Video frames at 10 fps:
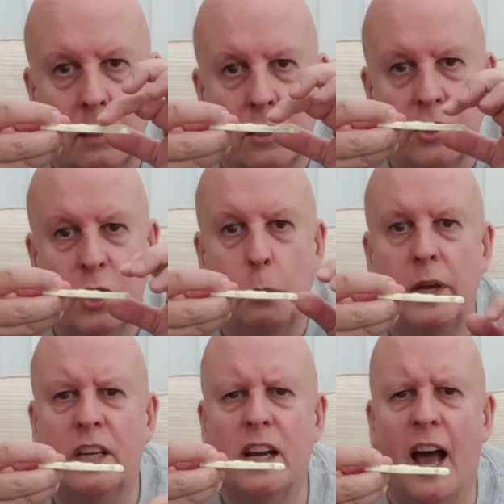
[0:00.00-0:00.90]
So we're
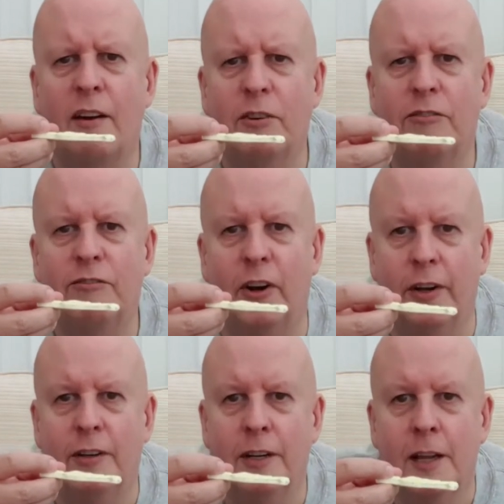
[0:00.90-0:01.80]
going to have a fun
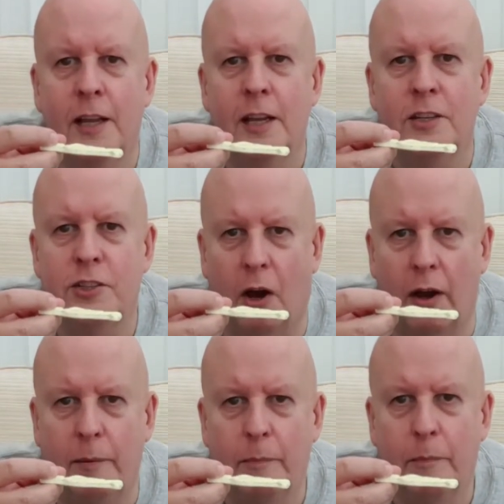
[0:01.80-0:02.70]

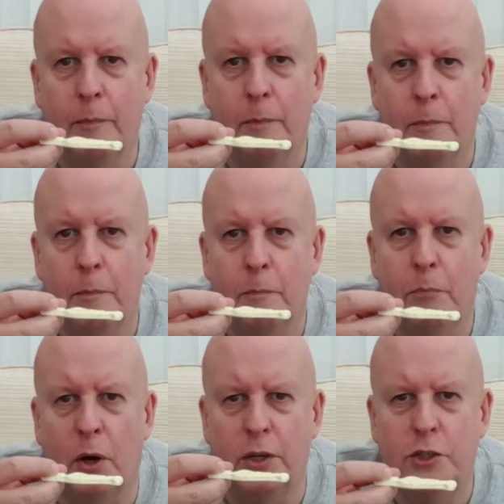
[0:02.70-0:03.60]
time
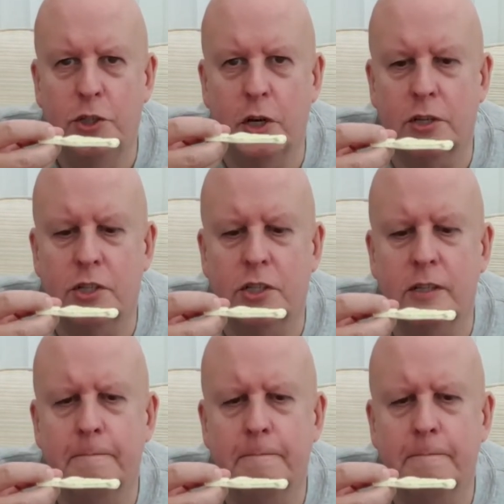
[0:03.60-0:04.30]
by just